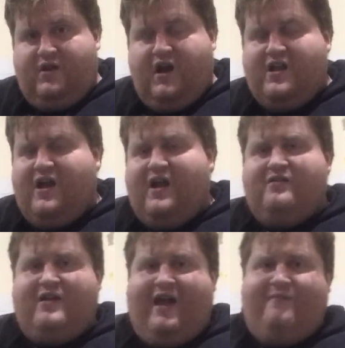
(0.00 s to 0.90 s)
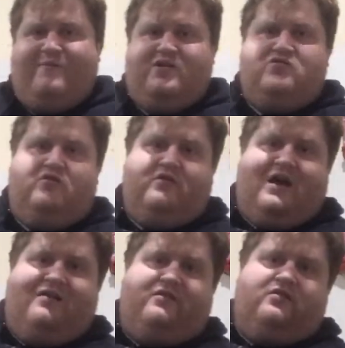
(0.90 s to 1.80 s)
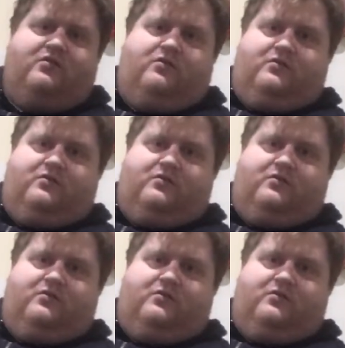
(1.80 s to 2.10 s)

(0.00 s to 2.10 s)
I don't have my sugar hardly at all,